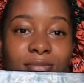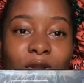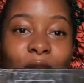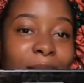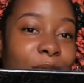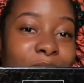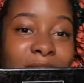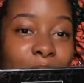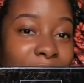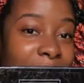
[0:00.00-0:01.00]

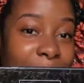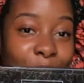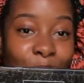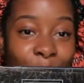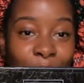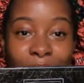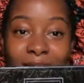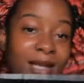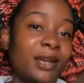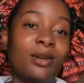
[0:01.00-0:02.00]
collaborated with them, or
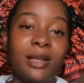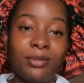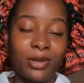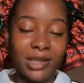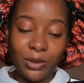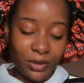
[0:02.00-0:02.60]
they collaborated